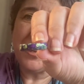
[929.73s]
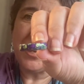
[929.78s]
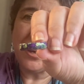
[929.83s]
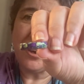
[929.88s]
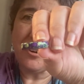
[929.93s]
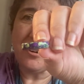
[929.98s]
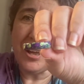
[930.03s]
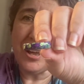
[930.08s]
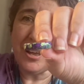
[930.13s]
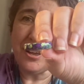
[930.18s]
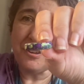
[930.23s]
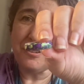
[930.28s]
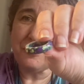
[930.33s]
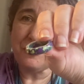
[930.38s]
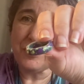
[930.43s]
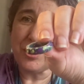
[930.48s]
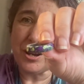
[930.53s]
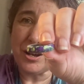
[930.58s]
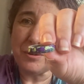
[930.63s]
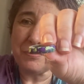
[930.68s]
I'll have
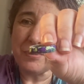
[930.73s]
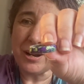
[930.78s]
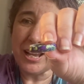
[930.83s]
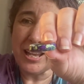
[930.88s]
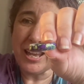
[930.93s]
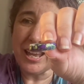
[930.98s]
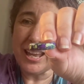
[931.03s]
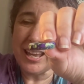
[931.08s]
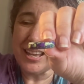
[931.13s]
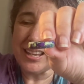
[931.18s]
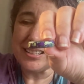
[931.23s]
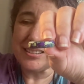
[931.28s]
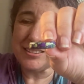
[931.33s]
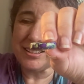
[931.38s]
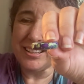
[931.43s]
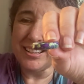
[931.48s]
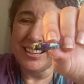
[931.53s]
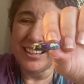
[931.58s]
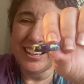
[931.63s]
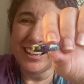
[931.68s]
my aunt
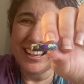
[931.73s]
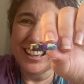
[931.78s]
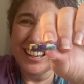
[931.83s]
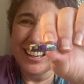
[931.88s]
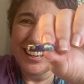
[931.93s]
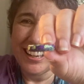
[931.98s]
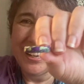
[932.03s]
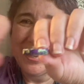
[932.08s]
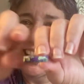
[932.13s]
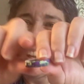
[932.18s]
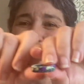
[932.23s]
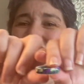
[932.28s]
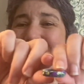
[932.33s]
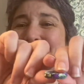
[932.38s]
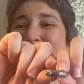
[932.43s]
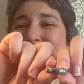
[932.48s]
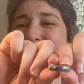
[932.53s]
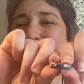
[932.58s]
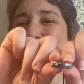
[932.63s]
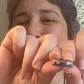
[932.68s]

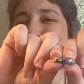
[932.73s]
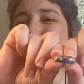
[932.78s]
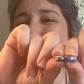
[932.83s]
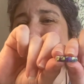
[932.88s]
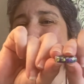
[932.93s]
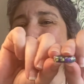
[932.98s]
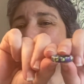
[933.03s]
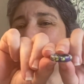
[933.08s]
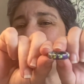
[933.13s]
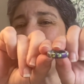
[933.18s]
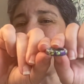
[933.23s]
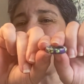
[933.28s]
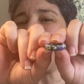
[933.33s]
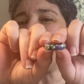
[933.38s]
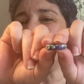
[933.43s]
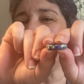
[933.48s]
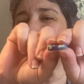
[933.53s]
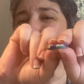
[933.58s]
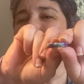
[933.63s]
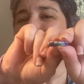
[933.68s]
take a picture of
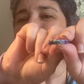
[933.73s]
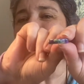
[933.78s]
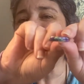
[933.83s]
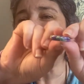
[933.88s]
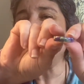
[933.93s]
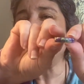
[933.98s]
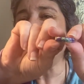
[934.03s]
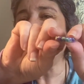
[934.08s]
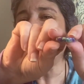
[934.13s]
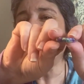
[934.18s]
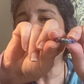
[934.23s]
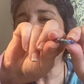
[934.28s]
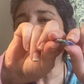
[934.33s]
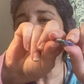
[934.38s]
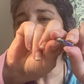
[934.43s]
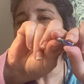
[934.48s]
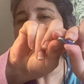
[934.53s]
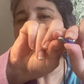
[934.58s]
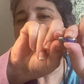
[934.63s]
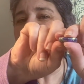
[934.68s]
it and I'll put it on my
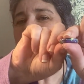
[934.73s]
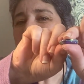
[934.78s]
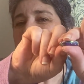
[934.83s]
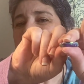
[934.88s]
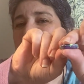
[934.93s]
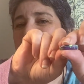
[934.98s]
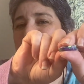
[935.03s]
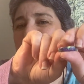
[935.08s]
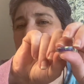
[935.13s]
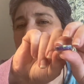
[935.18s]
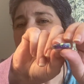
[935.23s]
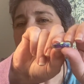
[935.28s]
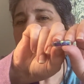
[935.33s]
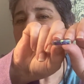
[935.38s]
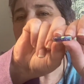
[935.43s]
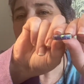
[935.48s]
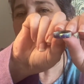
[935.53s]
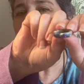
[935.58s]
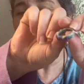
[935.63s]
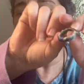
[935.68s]
community page.
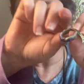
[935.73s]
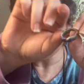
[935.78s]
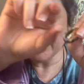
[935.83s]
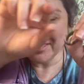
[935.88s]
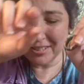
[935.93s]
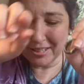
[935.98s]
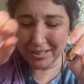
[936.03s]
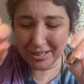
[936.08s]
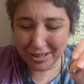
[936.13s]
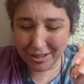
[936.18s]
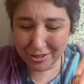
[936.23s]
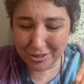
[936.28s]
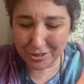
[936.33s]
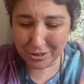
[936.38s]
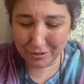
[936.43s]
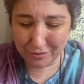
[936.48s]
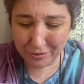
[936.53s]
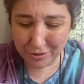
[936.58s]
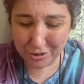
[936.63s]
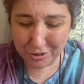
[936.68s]
She has the
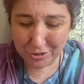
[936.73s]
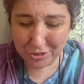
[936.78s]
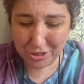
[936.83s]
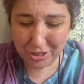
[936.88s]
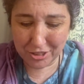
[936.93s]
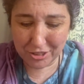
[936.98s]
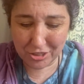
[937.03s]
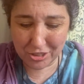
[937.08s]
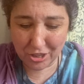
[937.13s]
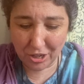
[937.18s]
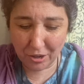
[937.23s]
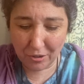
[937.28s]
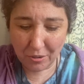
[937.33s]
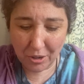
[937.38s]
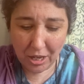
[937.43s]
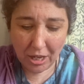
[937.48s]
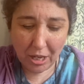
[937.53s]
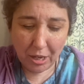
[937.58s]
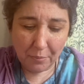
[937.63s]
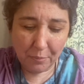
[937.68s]
nicer version. So,
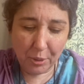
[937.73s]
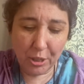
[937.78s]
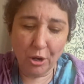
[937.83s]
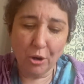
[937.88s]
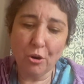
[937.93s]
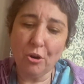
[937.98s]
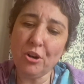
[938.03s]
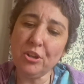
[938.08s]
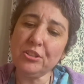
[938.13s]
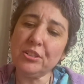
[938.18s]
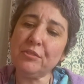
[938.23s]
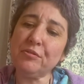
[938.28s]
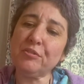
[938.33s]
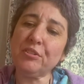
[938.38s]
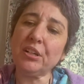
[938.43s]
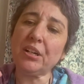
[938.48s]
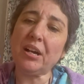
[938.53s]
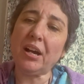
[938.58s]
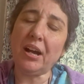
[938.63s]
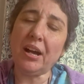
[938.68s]
but all
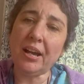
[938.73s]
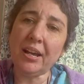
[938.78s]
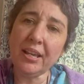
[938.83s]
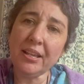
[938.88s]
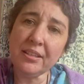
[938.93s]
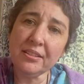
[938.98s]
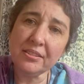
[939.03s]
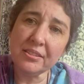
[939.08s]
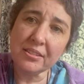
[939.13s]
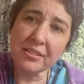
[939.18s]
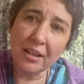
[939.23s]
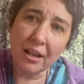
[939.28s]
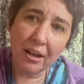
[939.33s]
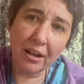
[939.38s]
different kinds.